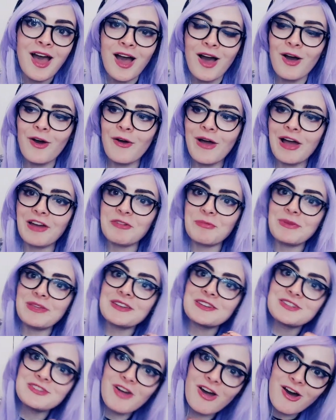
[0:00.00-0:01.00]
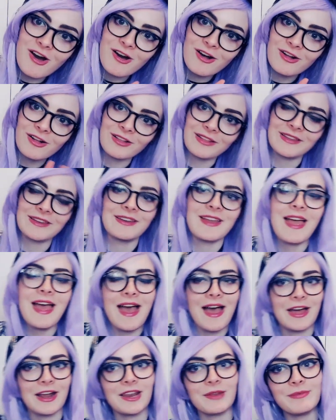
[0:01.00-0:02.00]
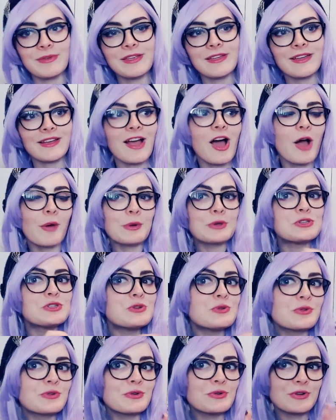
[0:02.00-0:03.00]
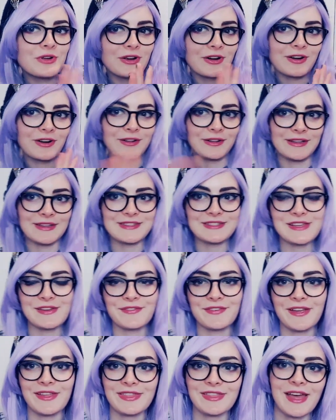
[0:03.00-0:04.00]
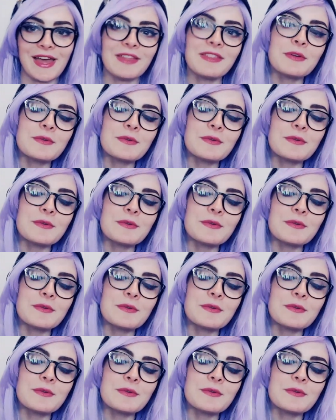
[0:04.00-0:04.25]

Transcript: oh, how to be a doll, and how to be like Harajuku girl, and stuff like that.